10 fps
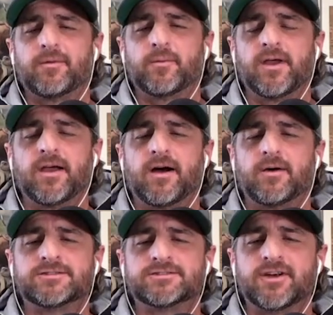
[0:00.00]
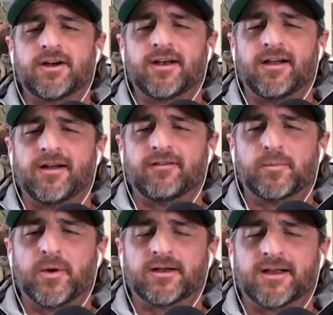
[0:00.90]
We always start out every
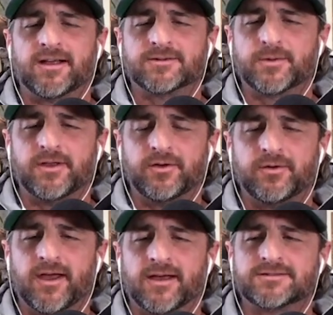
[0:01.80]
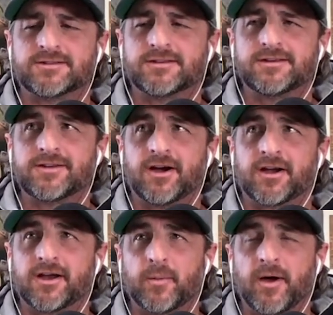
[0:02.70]
podcast with a new guest
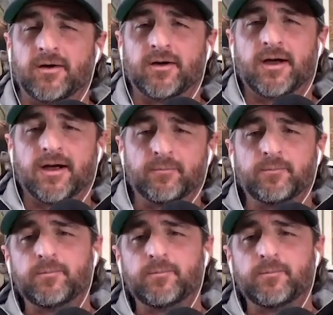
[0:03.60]
talking about a